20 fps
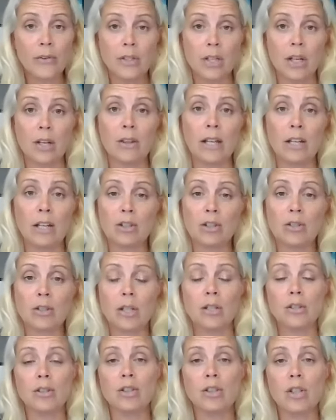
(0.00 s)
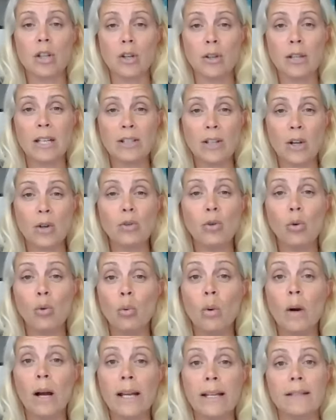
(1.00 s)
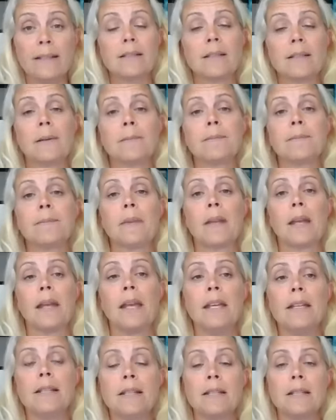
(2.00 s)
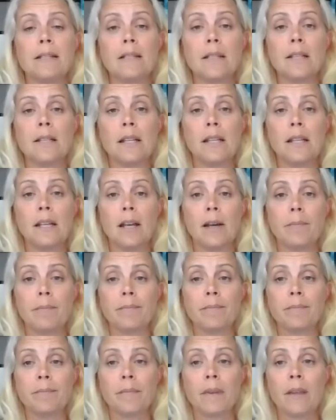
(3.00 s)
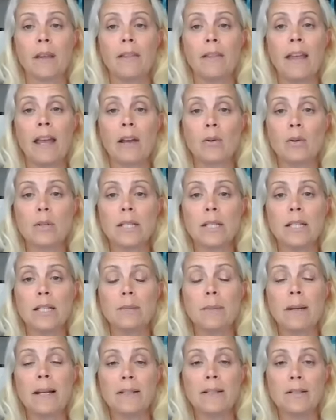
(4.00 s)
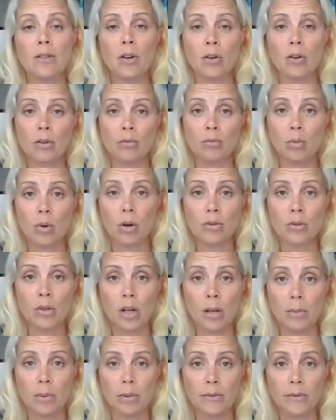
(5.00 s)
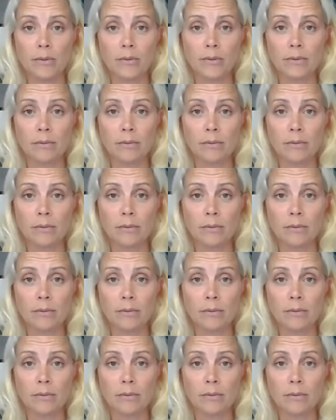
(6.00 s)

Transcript: So that just goes to show you they don't always eat into the equity, dependent on what type of